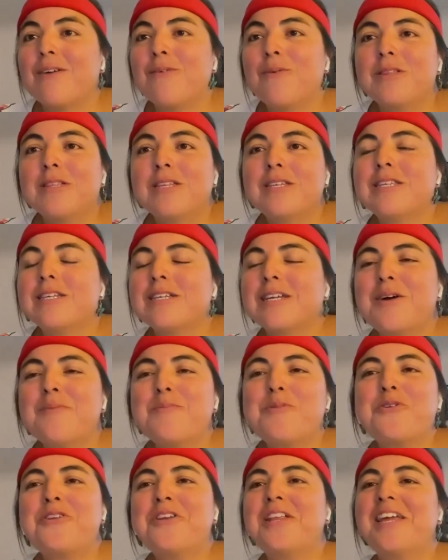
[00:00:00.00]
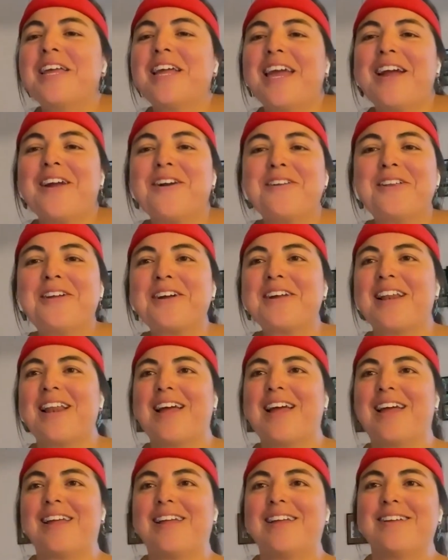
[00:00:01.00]
What does the community care look
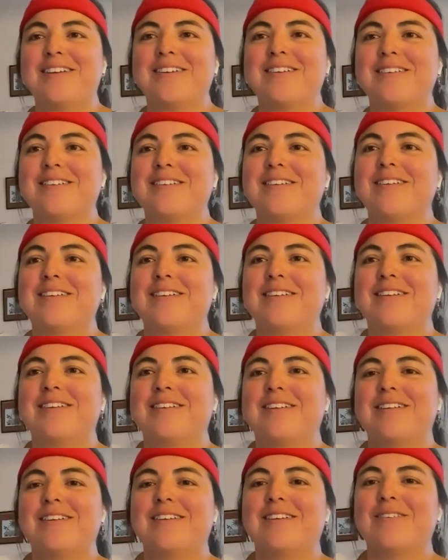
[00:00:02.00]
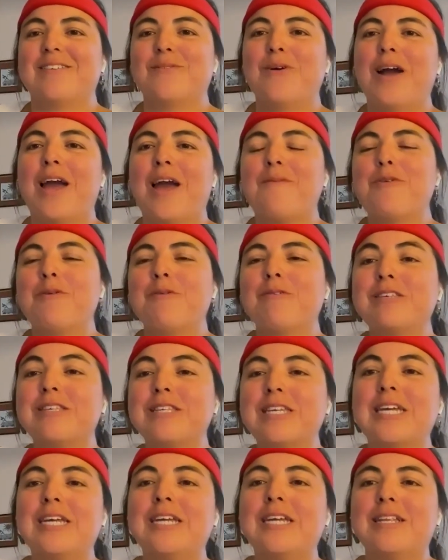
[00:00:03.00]
like? What have you
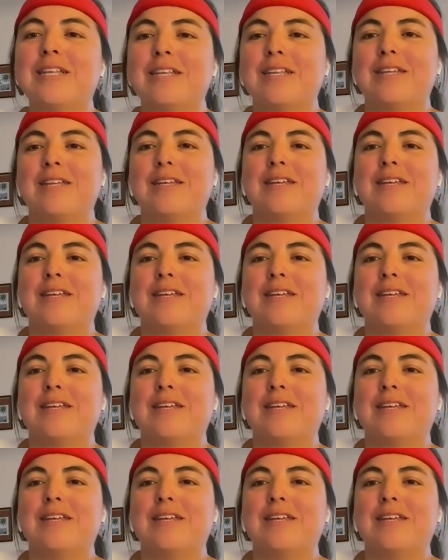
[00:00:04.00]
seen?